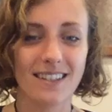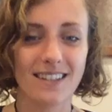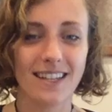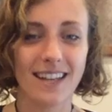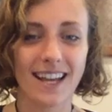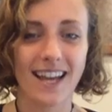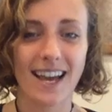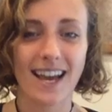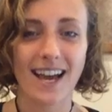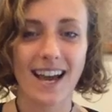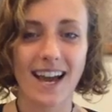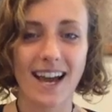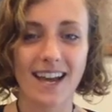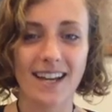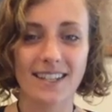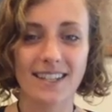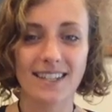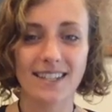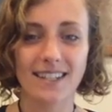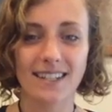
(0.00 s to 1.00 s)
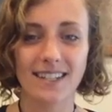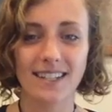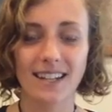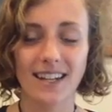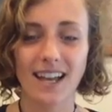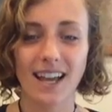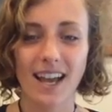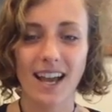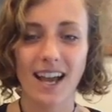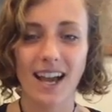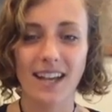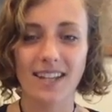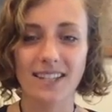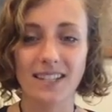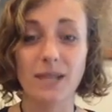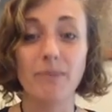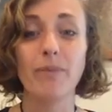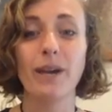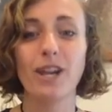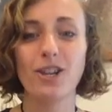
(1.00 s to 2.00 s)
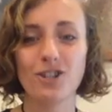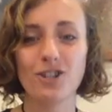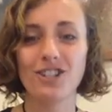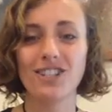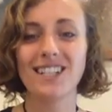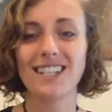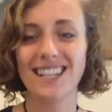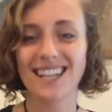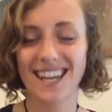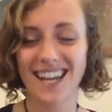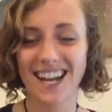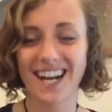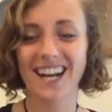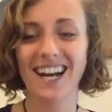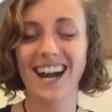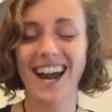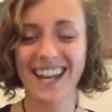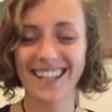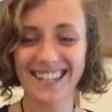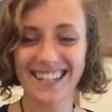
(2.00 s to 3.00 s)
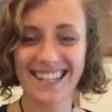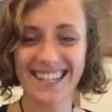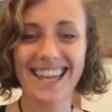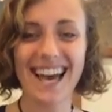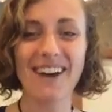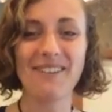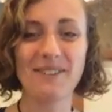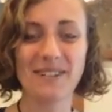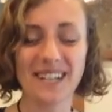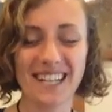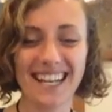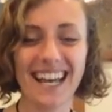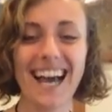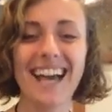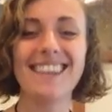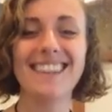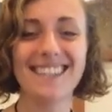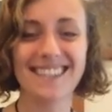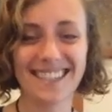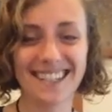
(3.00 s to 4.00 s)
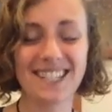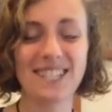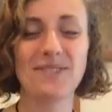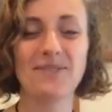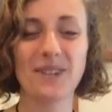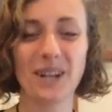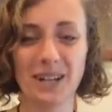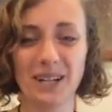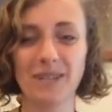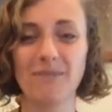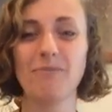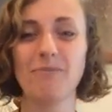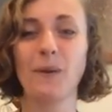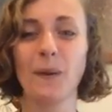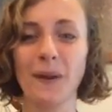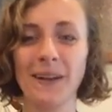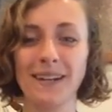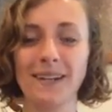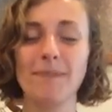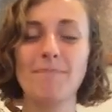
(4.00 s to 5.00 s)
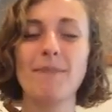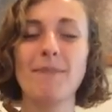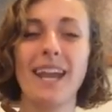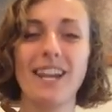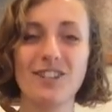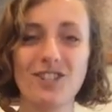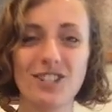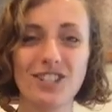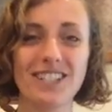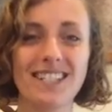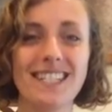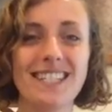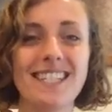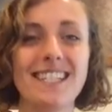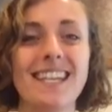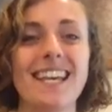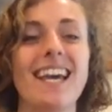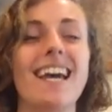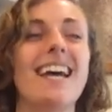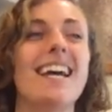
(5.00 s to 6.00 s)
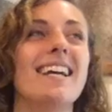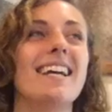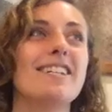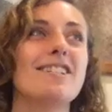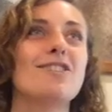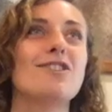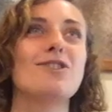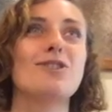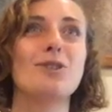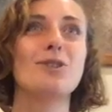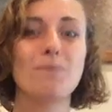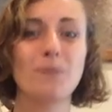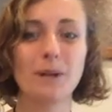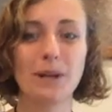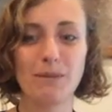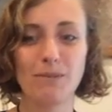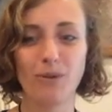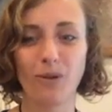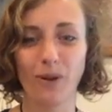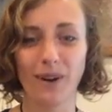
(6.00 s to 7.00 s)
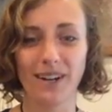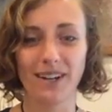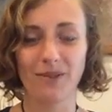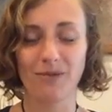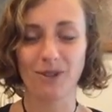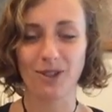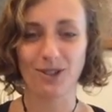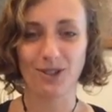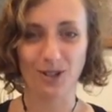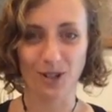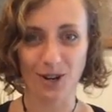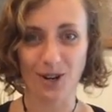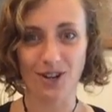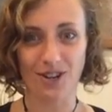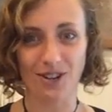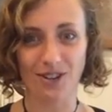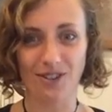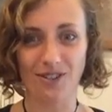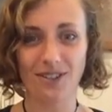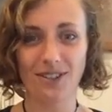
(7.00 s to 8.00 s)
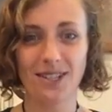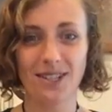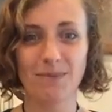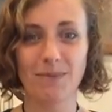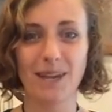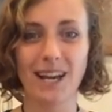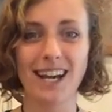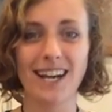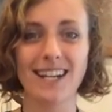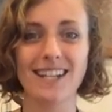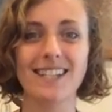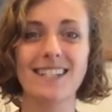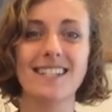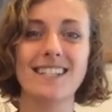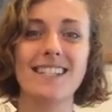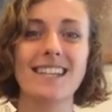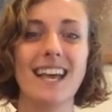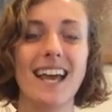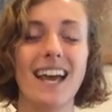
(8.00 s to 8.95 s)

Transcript: that I asked. I see patience and care. I like that one. I think that's very important. Patience is super important with turtles because